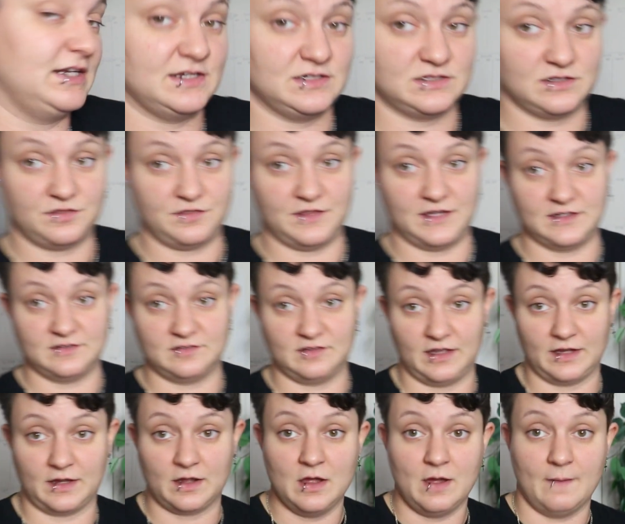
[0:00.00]
into things
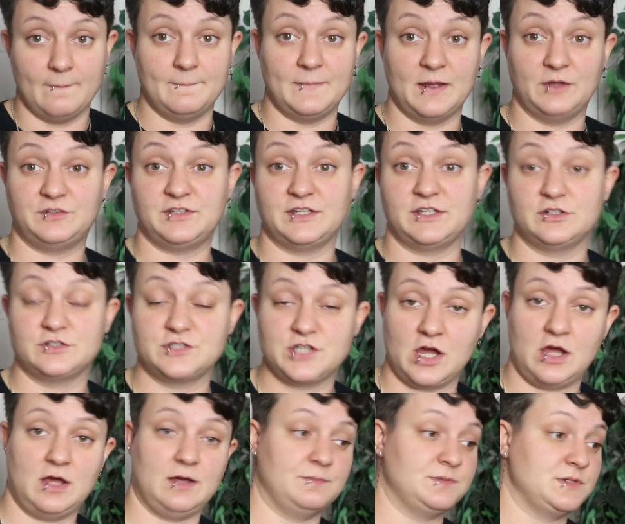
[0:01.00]
like melting your
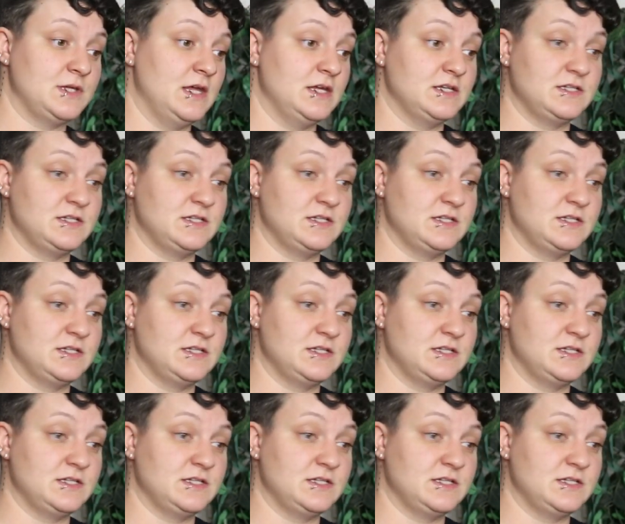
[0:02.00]
tubs,